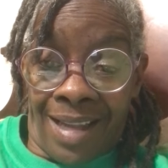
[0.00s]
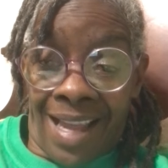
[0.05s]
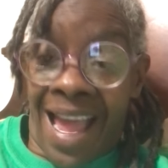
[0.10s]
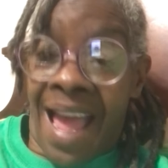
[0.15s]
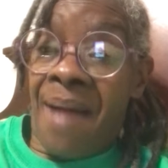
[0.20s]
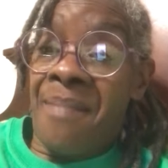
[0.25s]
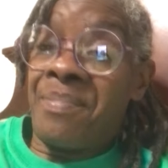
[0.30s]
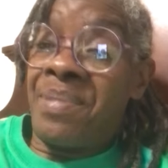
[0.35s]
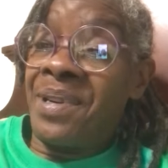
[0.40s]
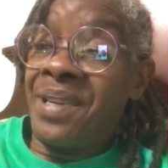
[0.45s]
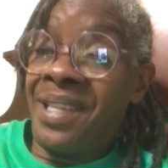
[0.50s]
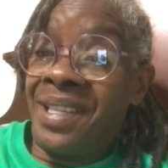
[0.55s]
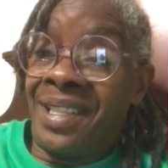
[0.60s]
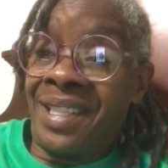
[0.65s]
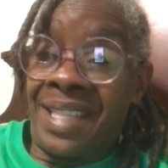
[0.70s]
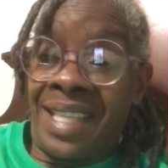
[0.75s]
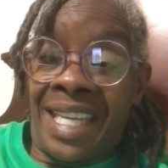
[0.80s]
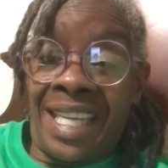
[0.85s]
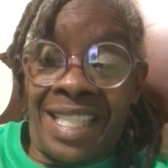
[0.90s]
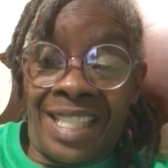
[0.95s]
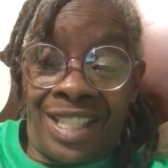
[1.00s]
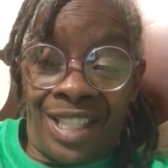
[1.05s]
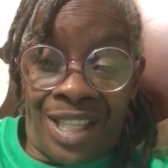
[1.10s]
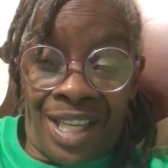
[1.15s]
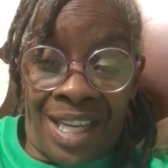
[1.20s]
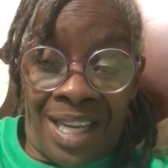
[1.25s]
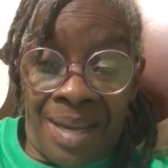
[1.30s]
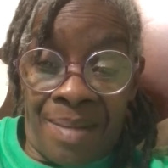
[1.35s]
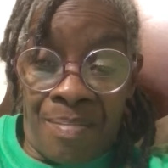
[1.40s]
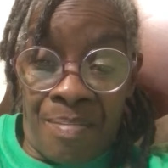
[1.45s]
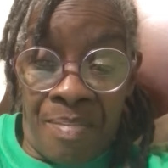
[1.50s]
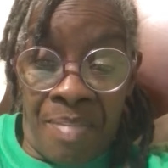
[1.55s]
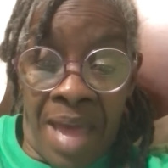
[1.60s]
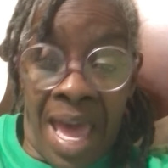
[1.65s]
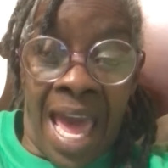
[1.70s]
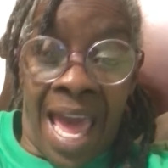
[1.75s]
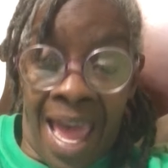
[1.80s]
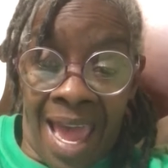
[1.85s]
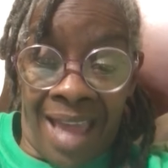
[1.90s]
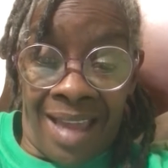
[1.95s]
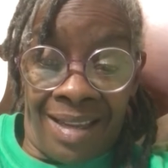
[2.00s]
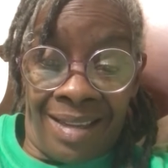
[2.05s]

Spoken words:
I put the chicken back.